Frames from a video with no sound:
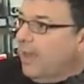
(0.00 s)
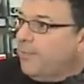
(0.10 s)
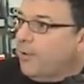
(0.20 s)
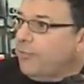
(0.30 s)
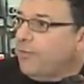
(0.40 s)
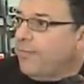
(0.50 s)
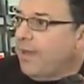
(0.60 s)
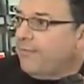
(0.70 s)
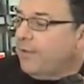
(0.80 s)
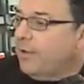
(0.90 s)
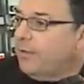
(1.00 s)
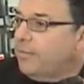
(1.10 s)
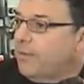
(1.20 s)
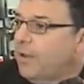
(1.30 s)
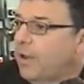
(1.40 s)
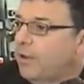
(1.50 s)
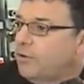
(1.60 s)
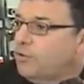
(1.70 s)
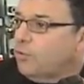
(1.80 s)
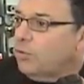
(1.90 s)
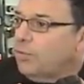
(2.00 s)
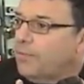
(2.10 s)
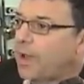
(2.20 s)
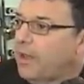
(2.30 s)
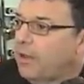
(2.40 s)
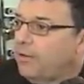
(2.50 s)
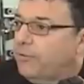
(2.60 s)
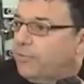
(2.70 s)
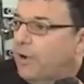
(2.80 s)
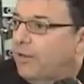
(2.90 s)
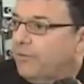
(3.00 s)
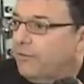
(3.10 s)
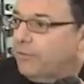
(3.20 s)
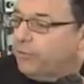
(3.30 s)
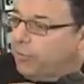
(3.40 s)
And both of them have a dual BIONZ processor,